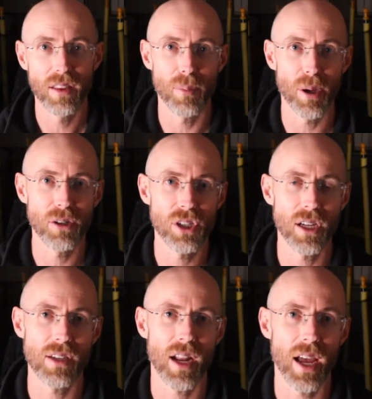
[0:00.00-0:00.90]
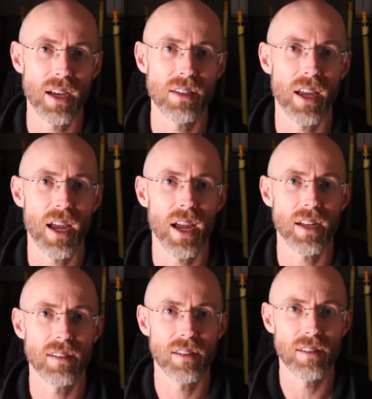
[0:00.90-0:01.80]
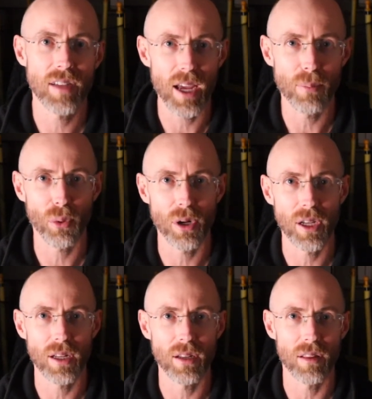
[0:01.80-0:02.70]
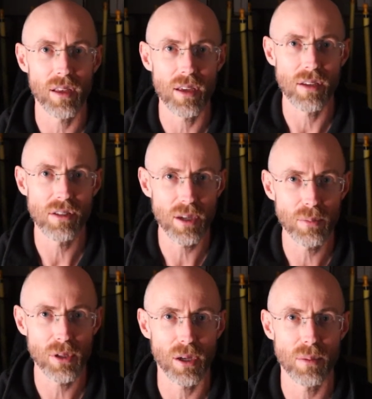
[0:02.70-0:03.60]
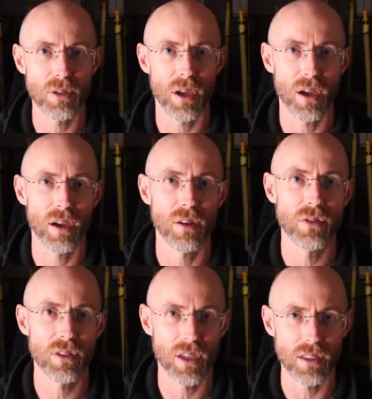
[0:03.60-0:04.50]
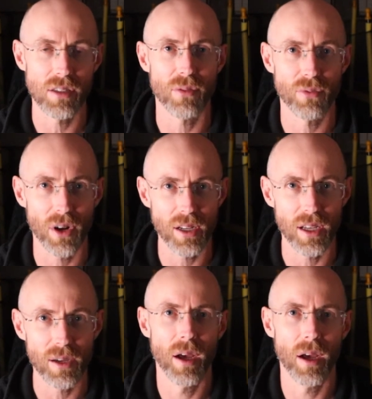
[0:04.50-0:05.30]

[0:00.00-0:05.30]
the better chance it has at tapering the symptoms of schizophrenia.